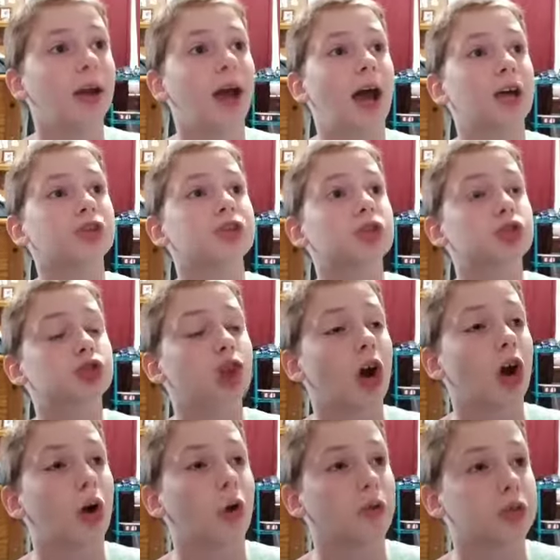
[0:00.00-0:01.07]
as you
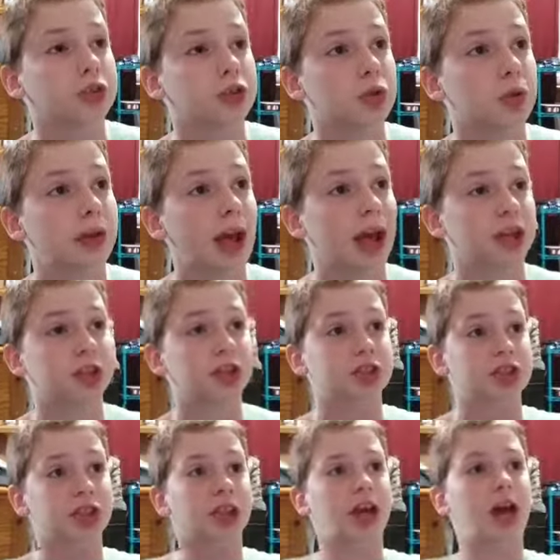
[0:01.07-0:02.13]
saw all these new
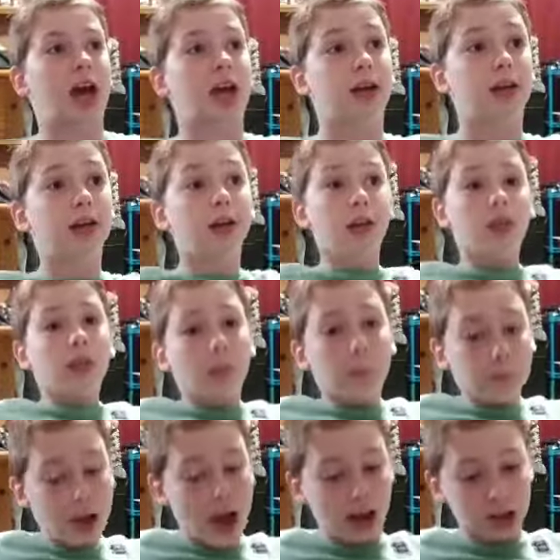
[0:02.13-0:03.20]
gadgets, he had the
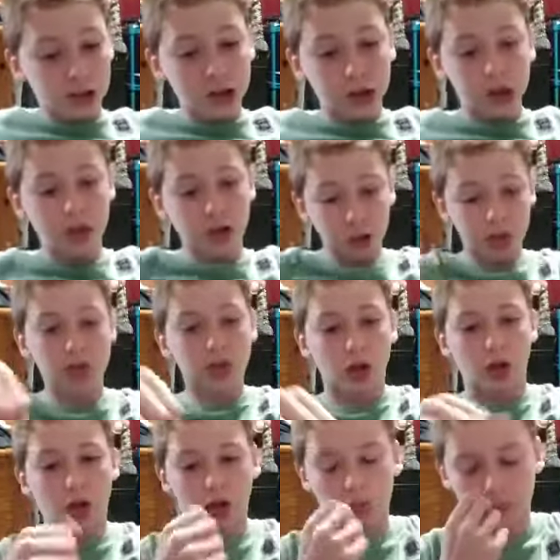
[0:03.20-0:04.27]
Bashers,
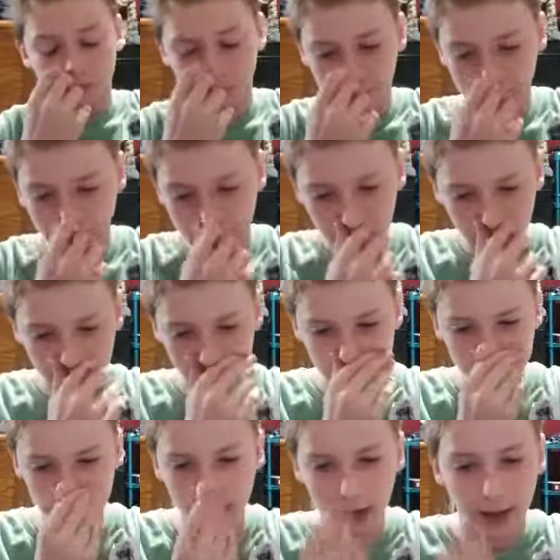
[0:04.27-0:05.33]
um,
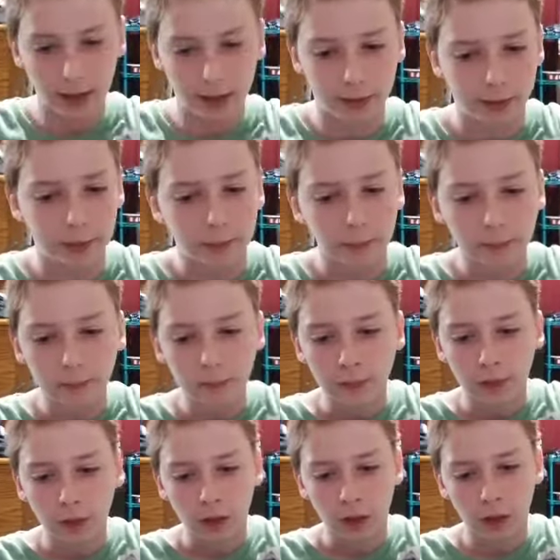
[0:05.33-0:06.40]
he had
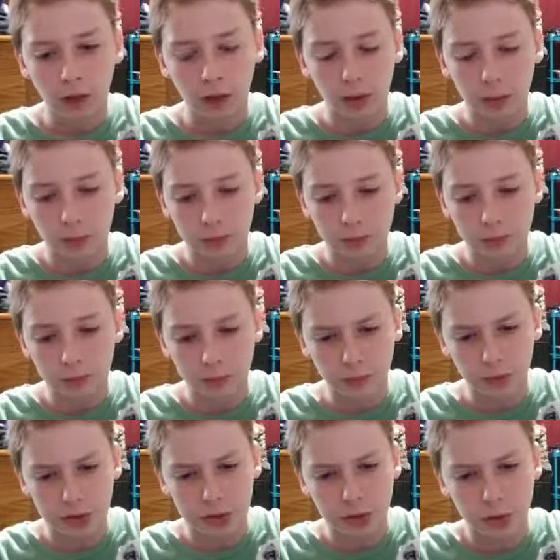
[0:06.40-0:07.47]
um,
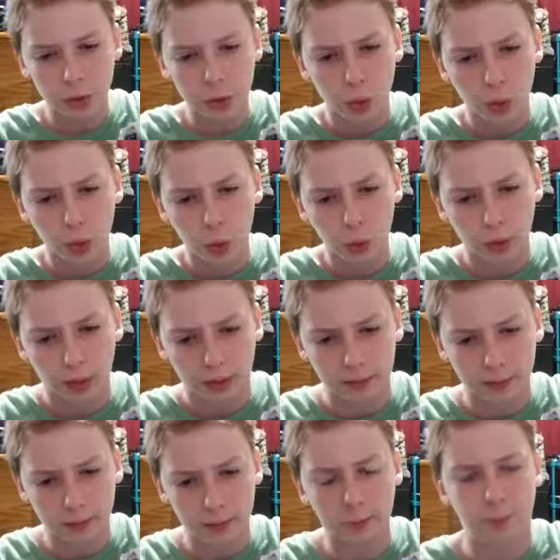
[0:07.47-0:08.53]
this new
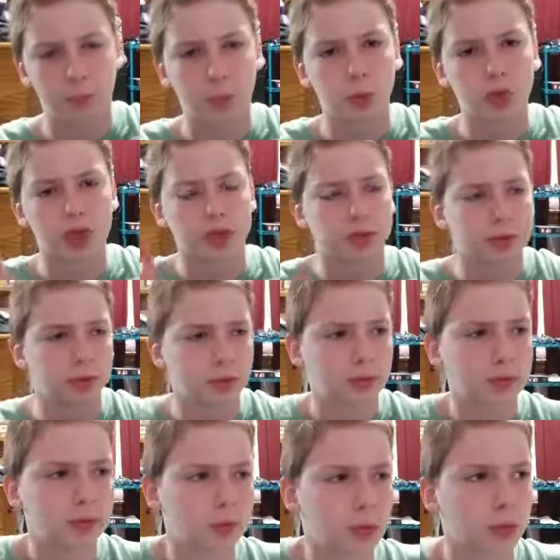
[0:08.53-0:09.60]
like boost
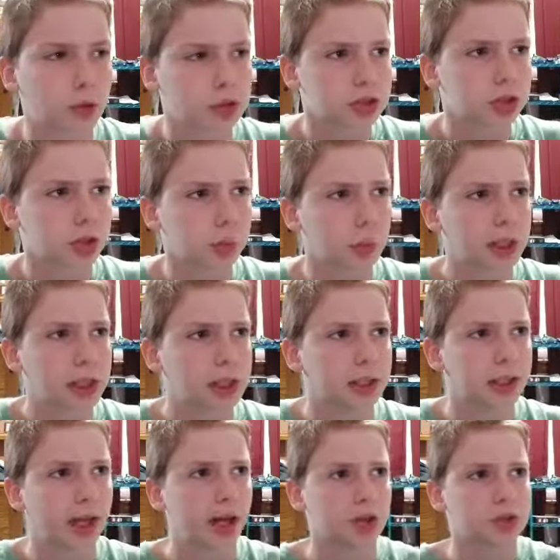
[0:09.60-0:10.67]
thruster when he
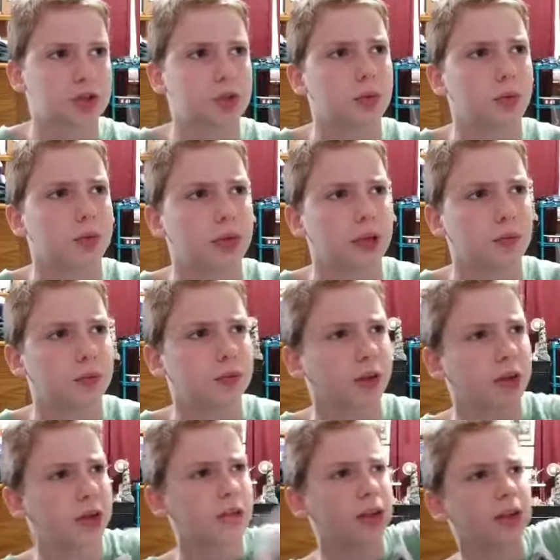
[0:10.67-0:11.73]
got to the
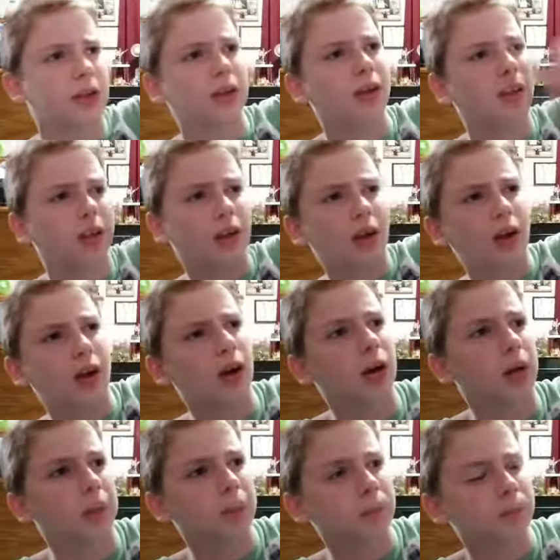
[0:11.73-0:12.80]
infinity
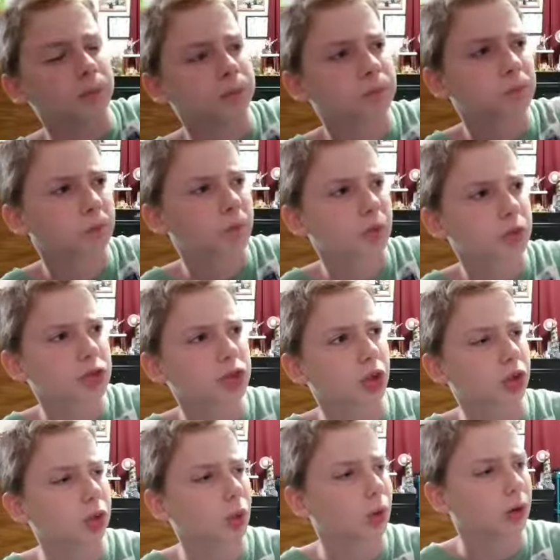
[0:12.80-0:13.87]
um,
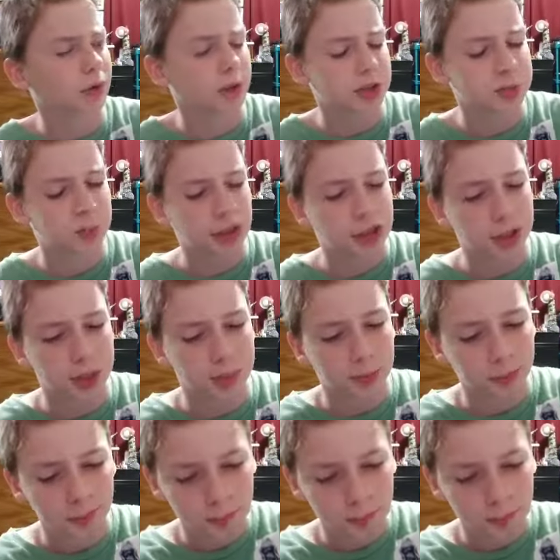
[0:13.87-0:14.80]
circle or the spaceship.